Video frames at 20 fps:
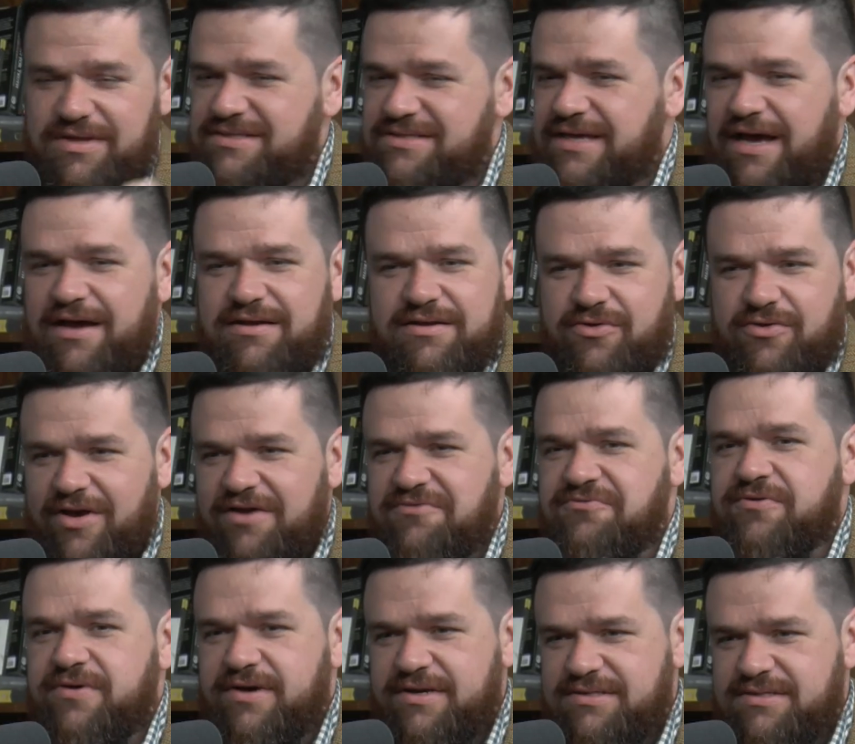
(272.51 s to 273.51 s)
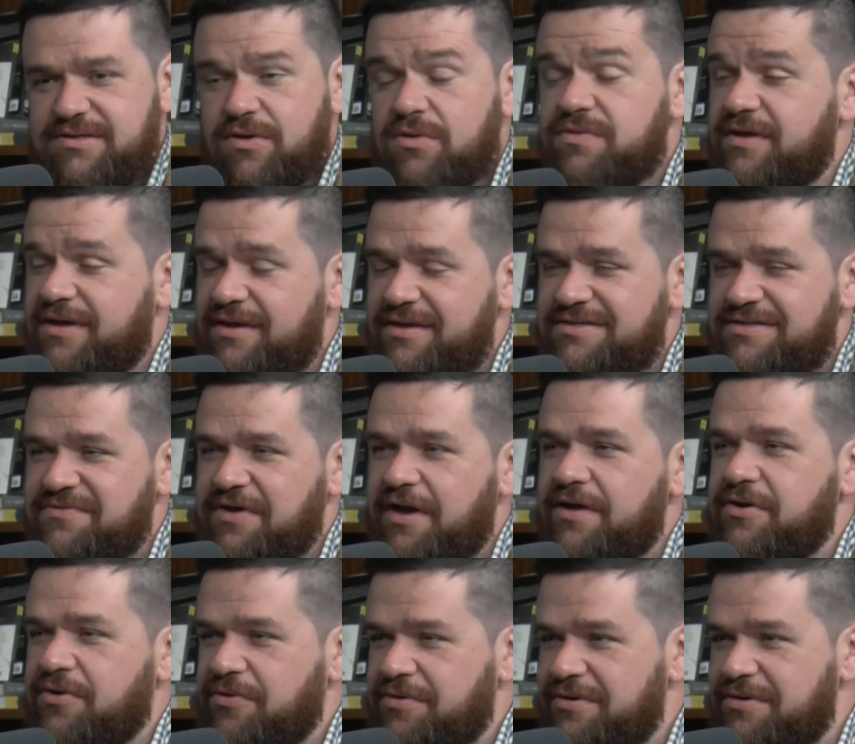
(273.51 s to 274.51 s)
it's gotten great for us. The kids have
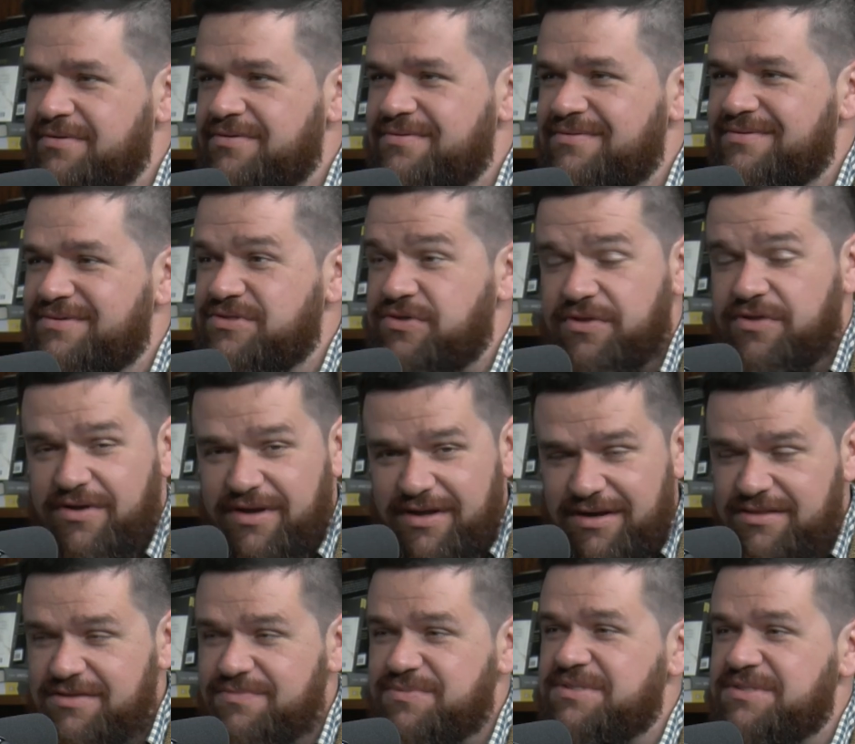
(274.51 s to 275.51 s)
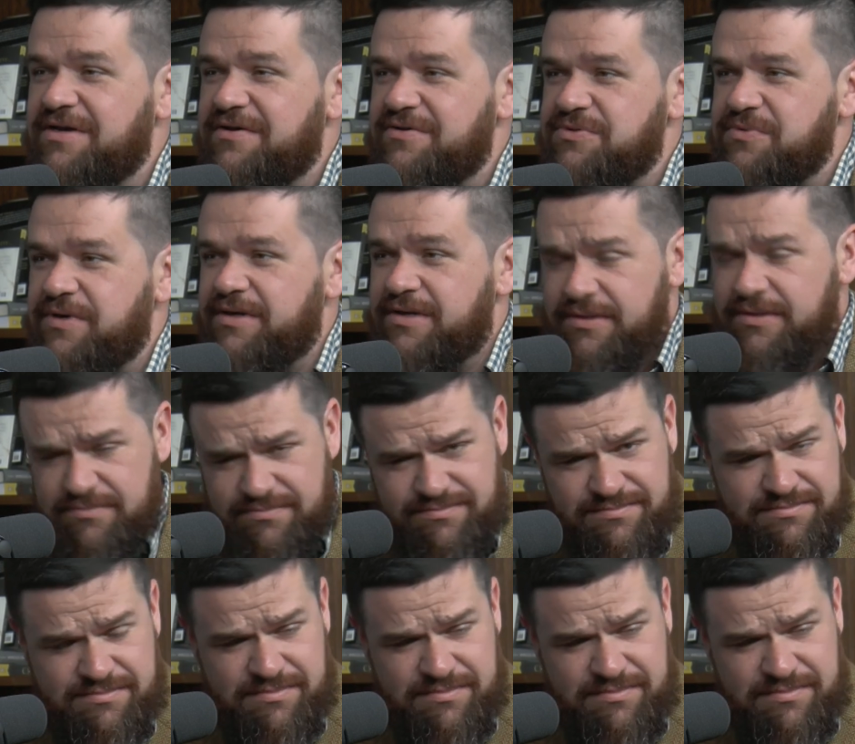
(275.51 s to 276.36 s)
gotten older, so they're getting themselves ready.